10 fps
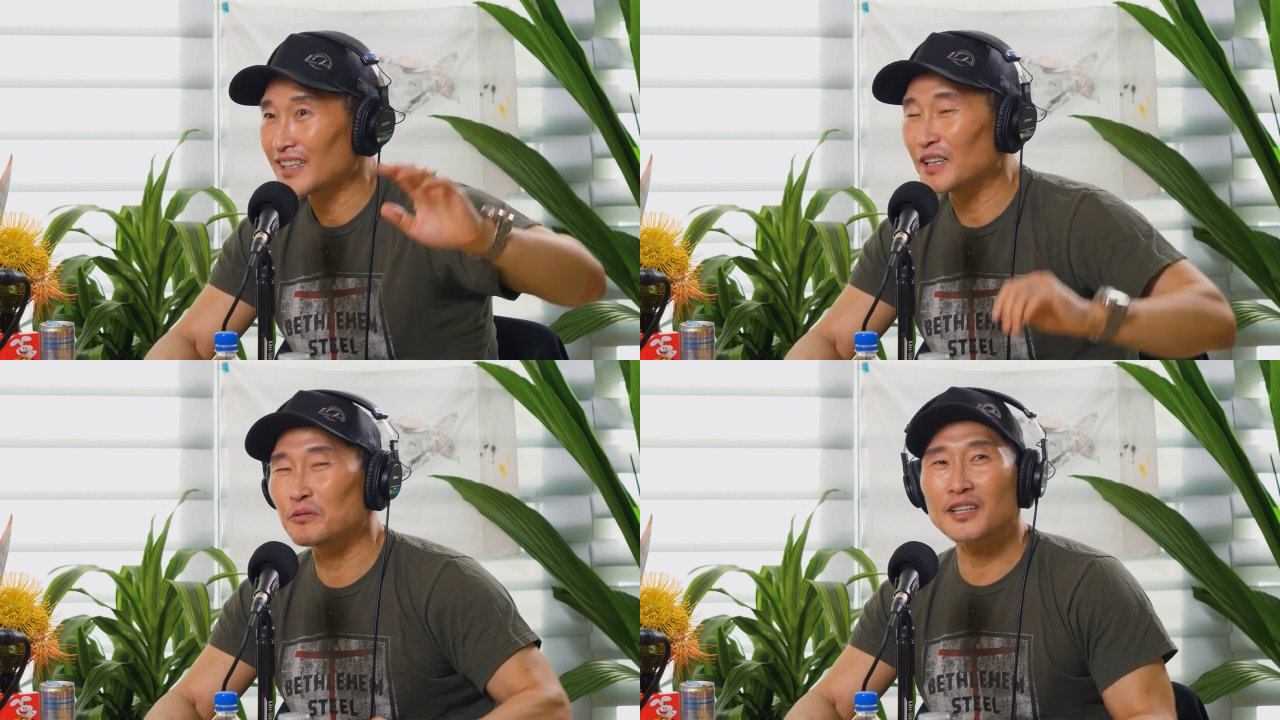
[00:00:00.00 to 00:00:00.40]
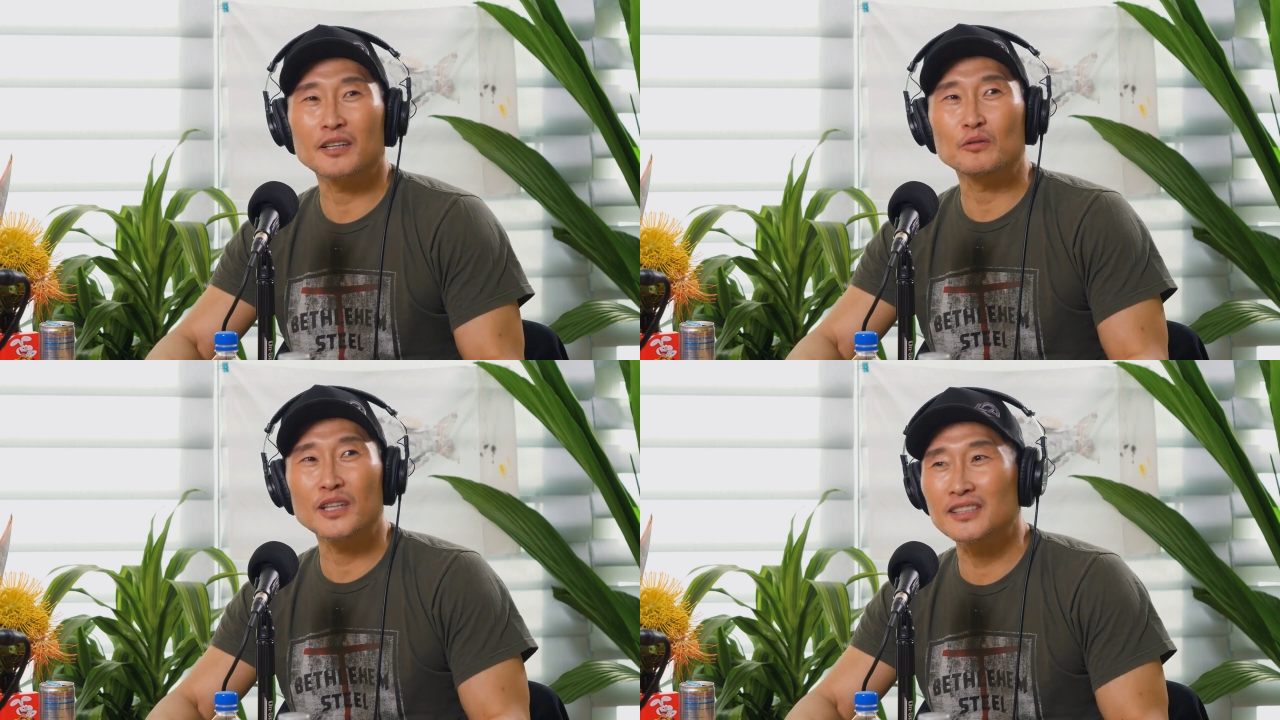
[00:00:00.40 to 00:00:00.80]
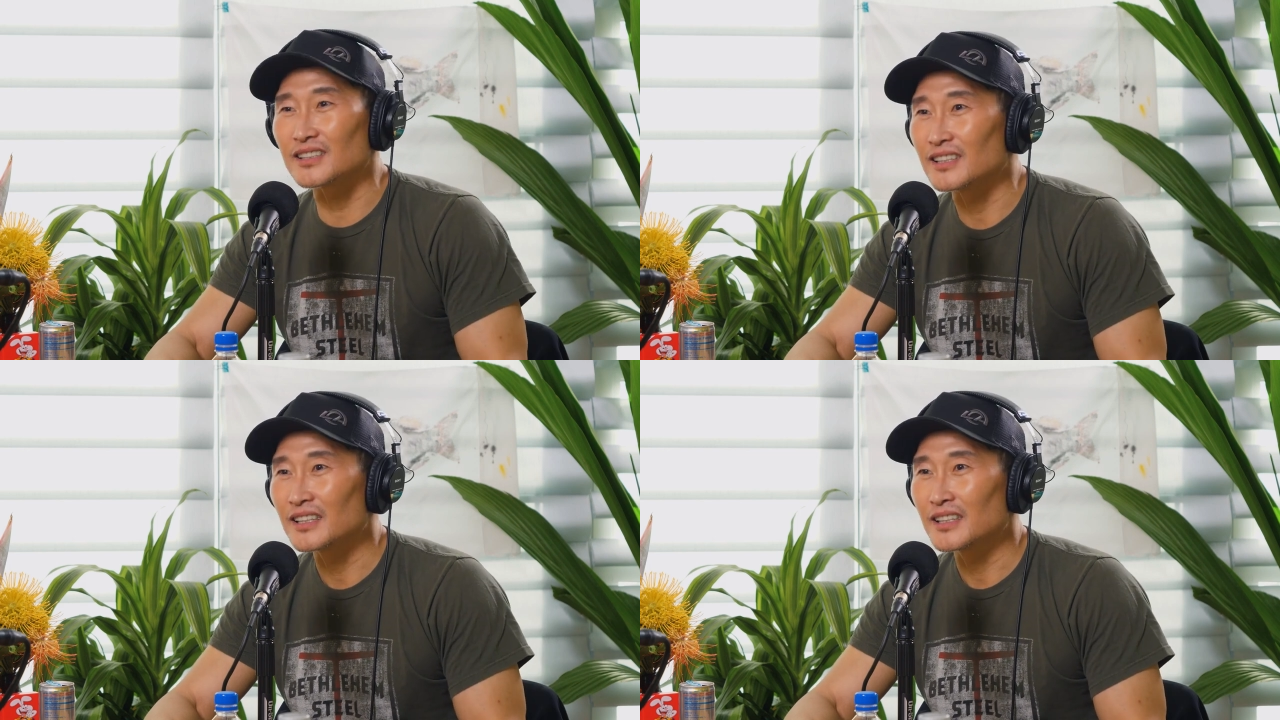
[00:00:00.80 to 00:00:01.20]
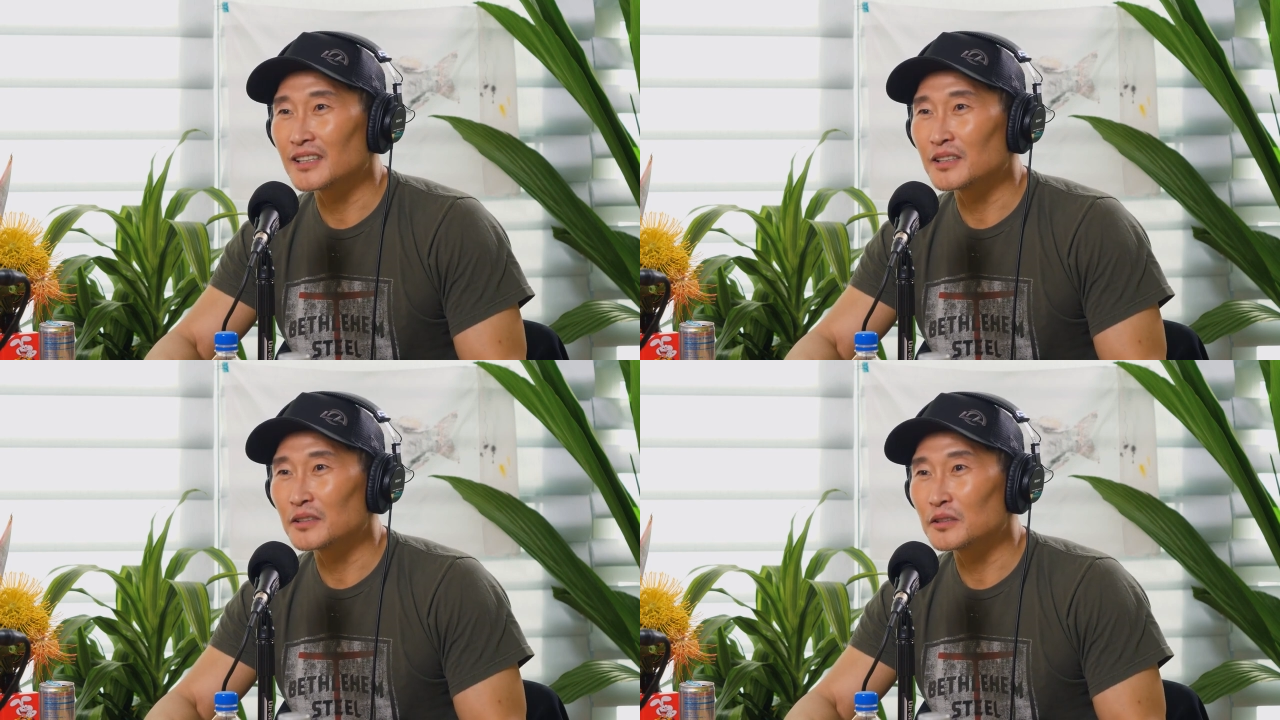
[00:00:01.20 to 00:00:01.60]
and we're like, "What is it?"
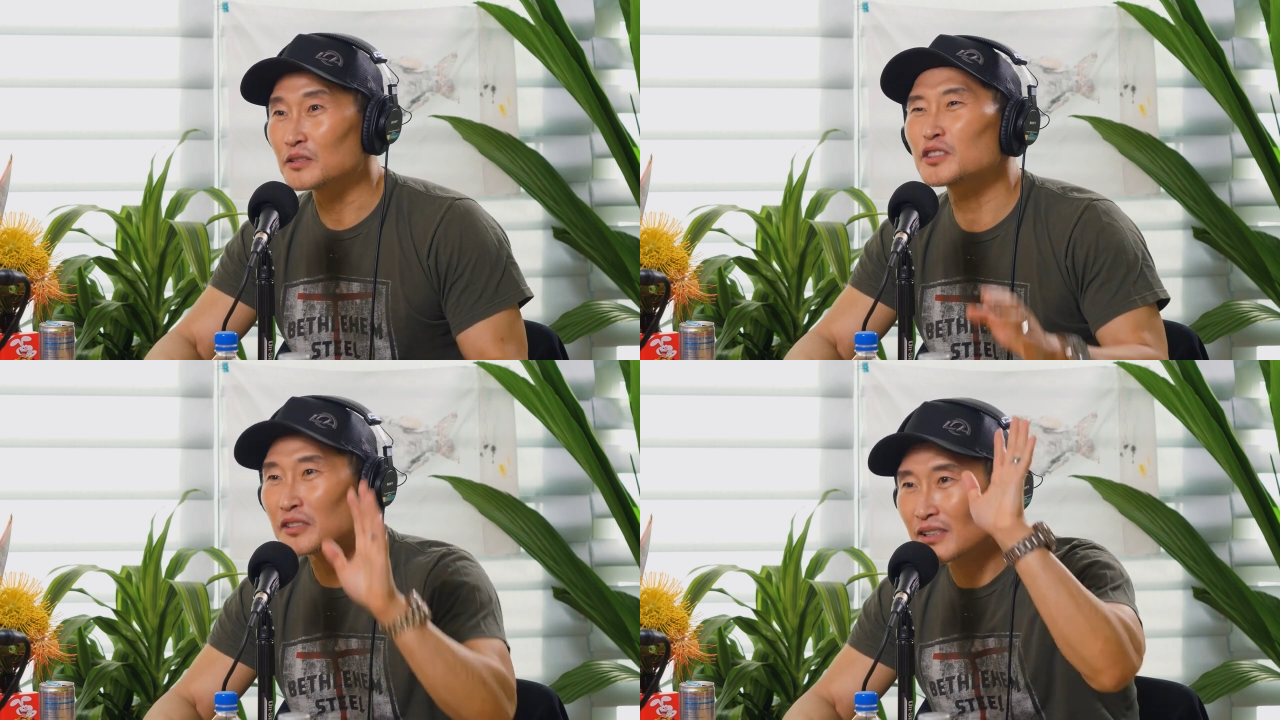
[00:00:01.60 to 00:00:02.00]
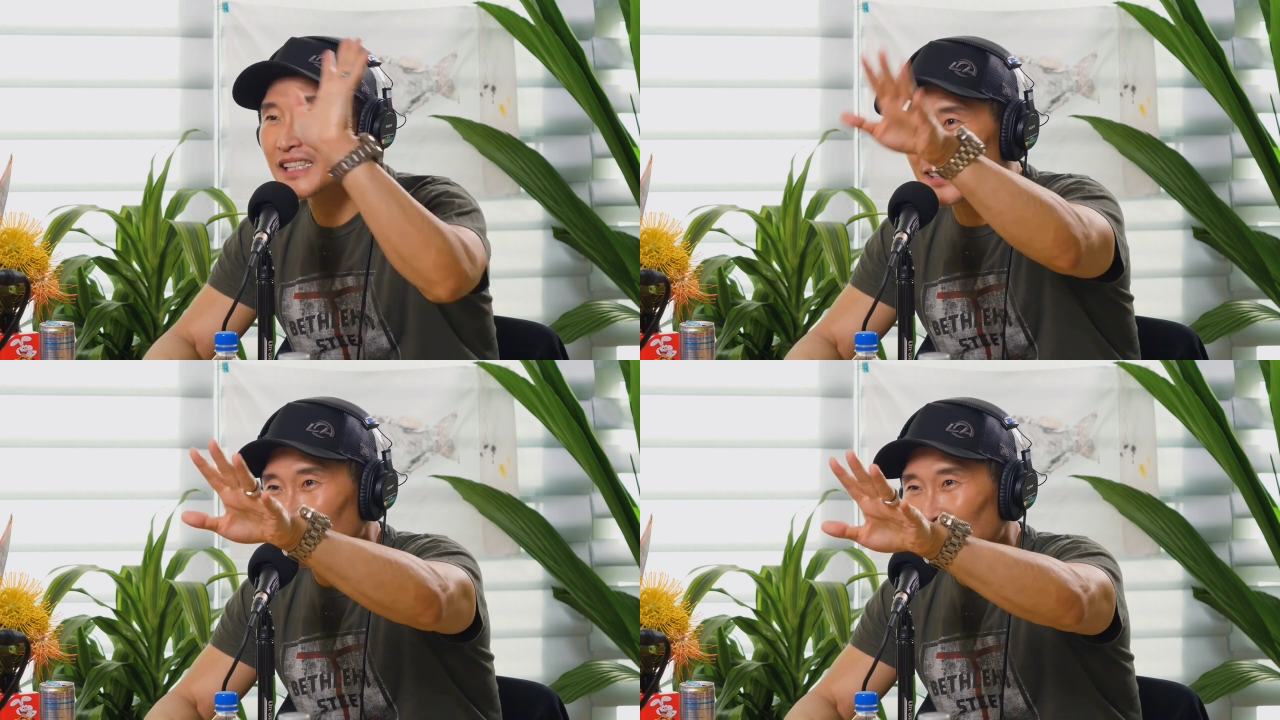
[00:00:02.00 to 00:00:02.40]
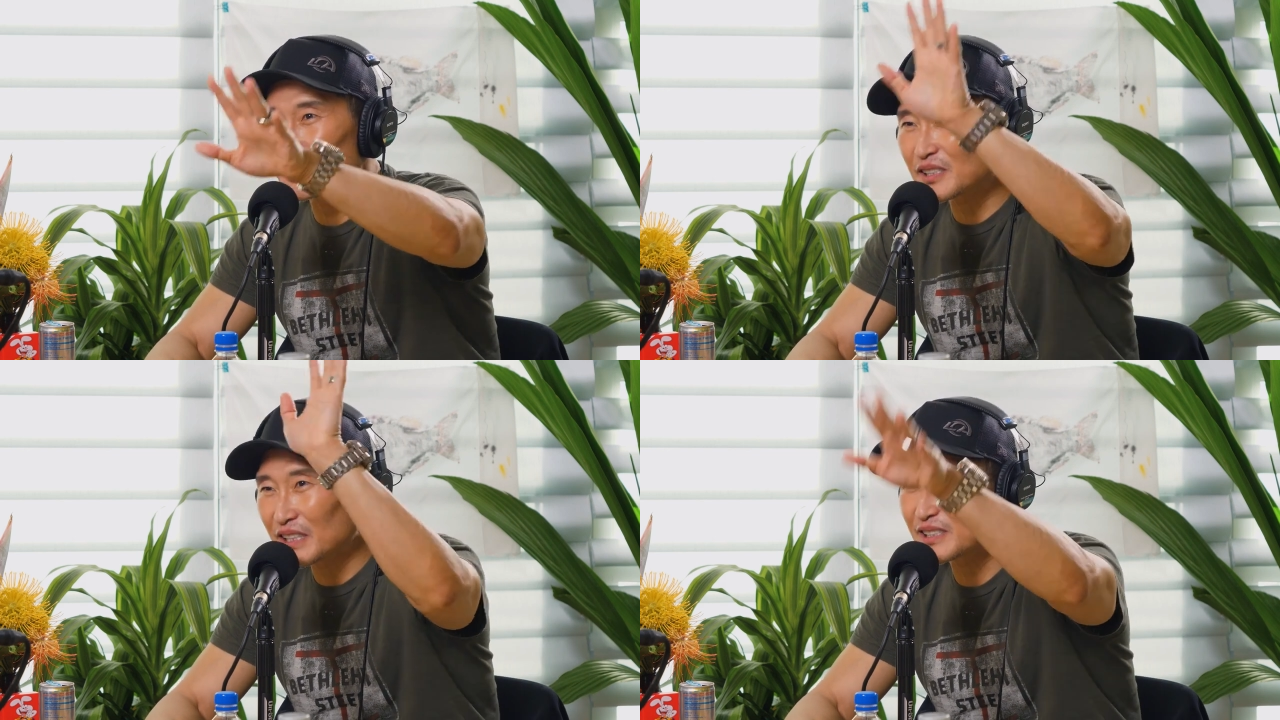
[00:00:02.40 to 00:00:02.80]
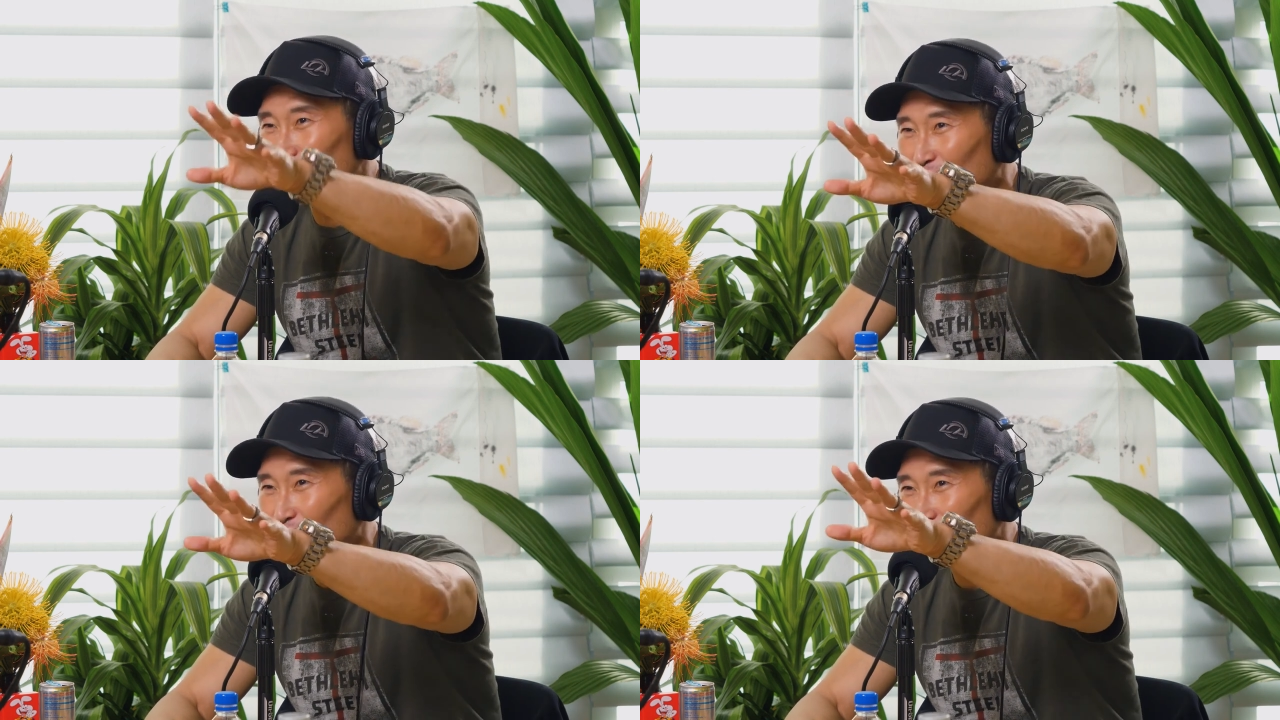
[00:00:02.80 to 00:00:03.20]
Just listen. Just listen for